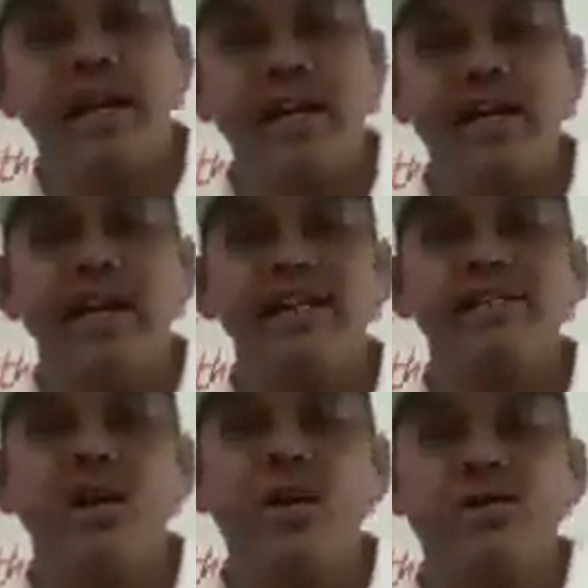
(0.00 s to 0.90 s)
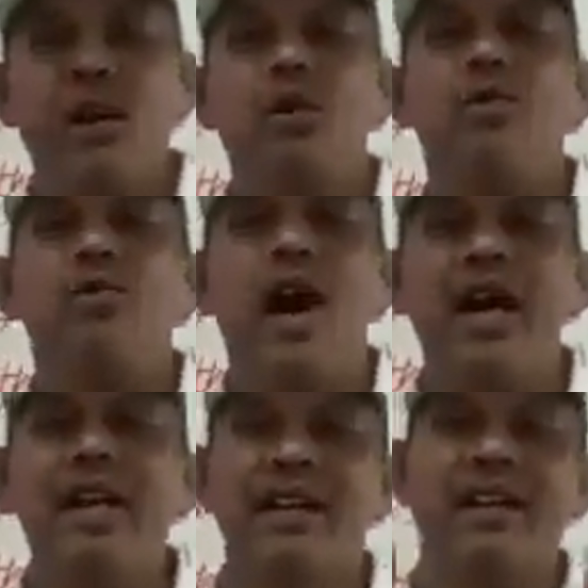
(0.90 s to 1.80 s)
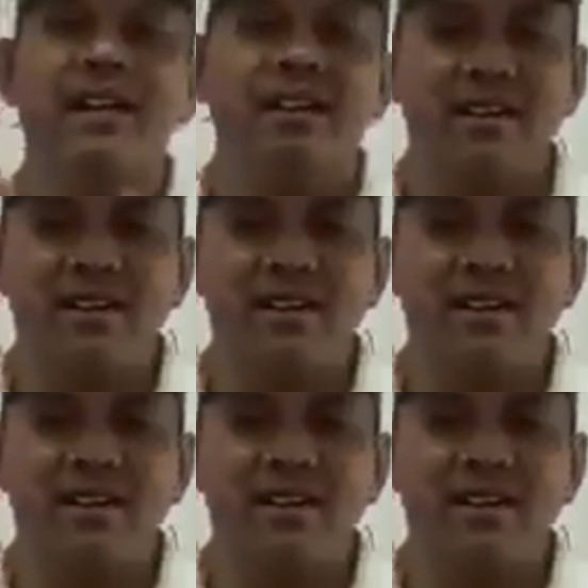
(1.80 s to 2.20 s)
in case of fine,